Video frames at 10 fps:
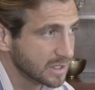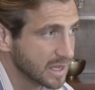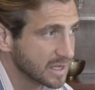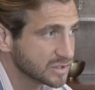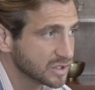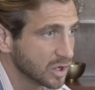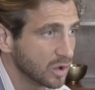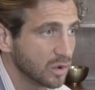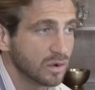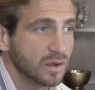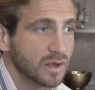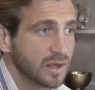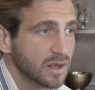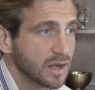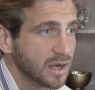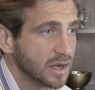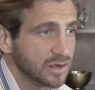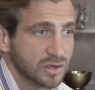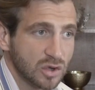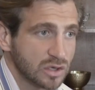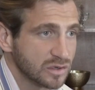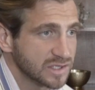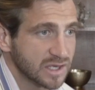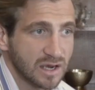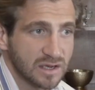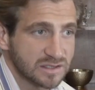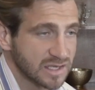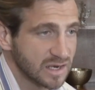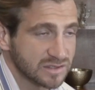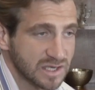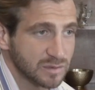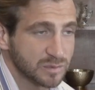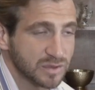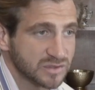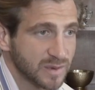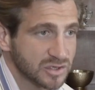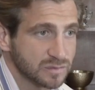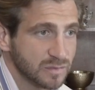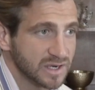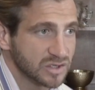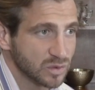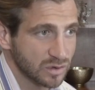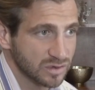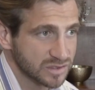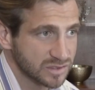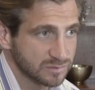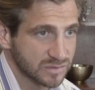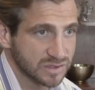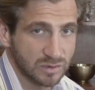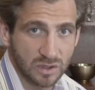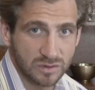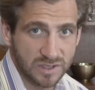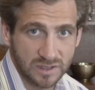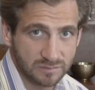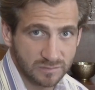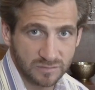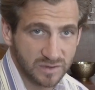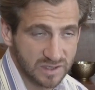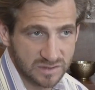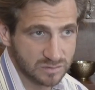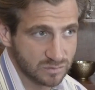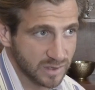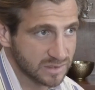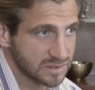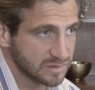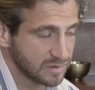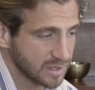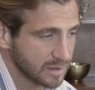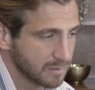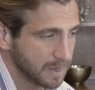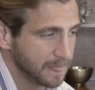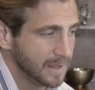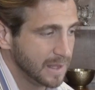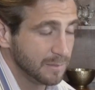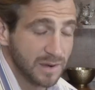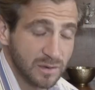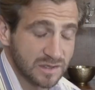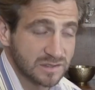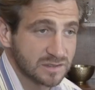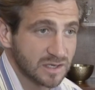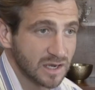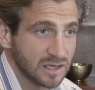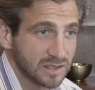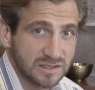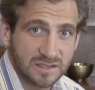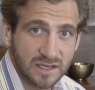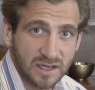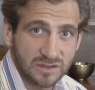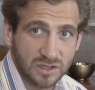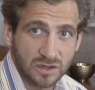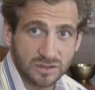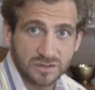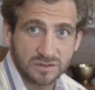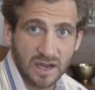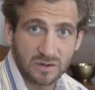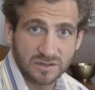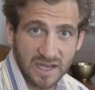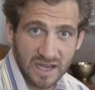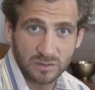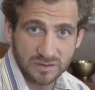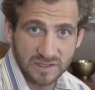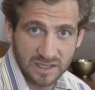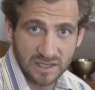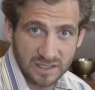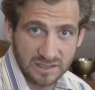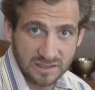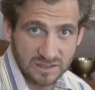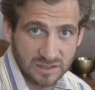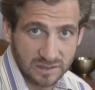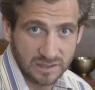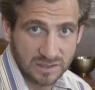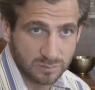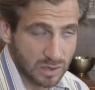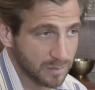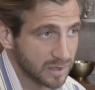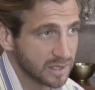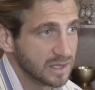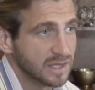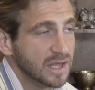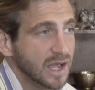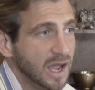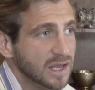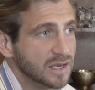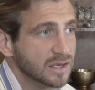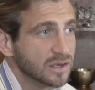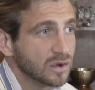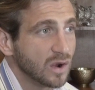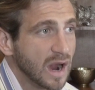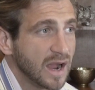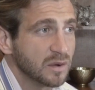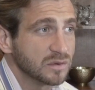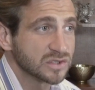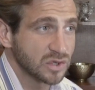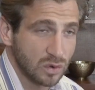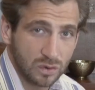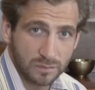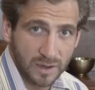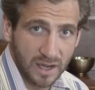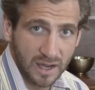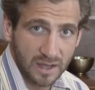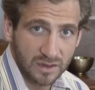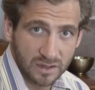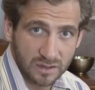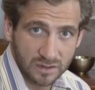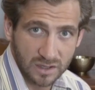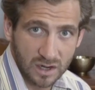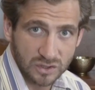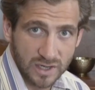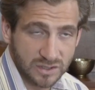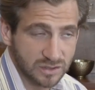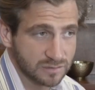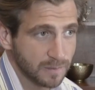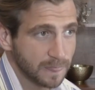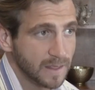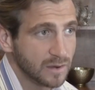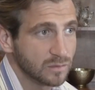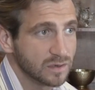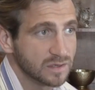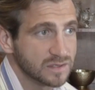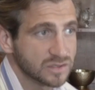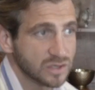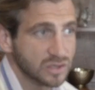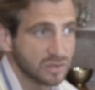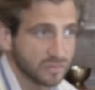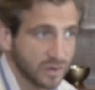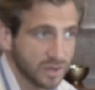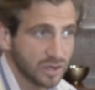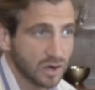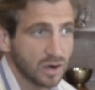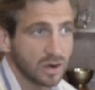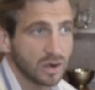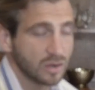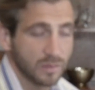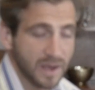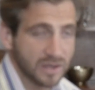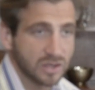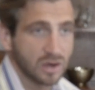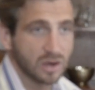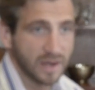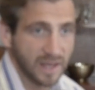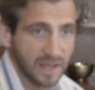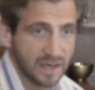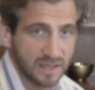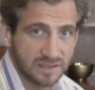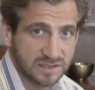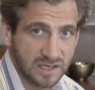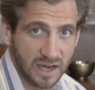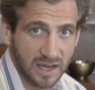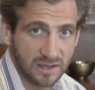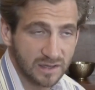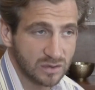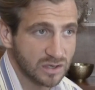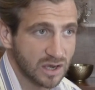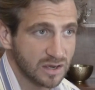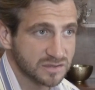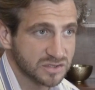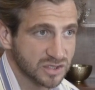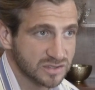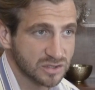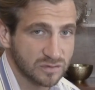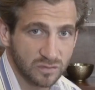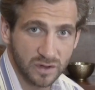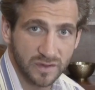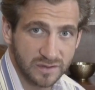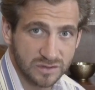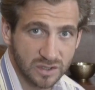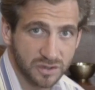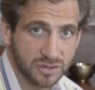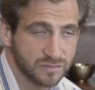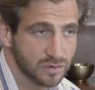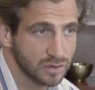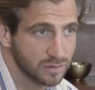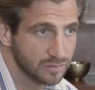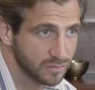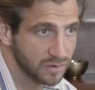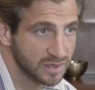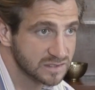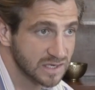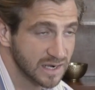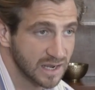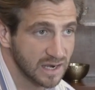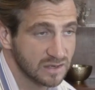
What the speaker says: And so no closing costs, and I was able to put some extra money towards some closing fees and rates and stuff like that. But anyways, less than $9,000. I was able to get into this property. And I was told by the contractor that was going to do the front yard or the backyard and inside that it would cost just under $40,000 for inside and